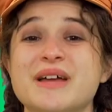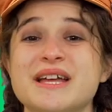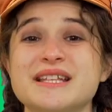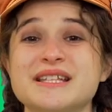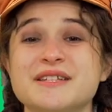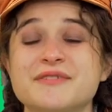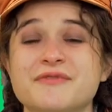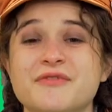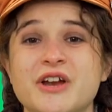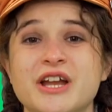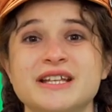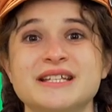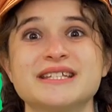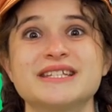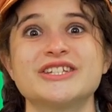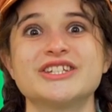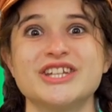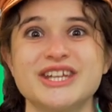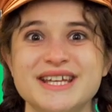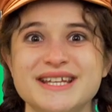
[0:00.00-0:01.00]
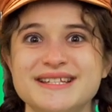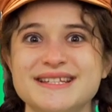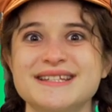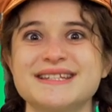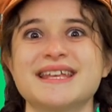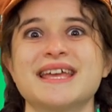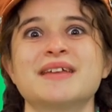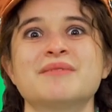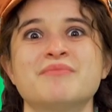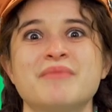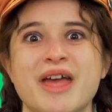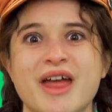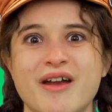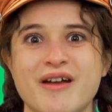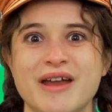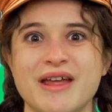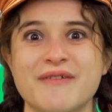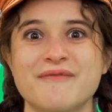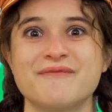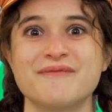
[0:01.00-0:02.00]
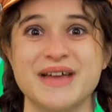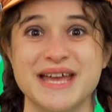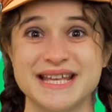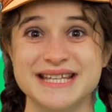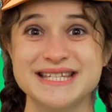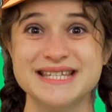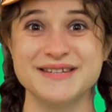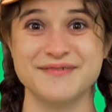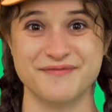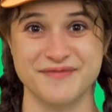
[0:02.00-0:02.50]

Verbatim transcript: best friends, Jesus and Mary, face to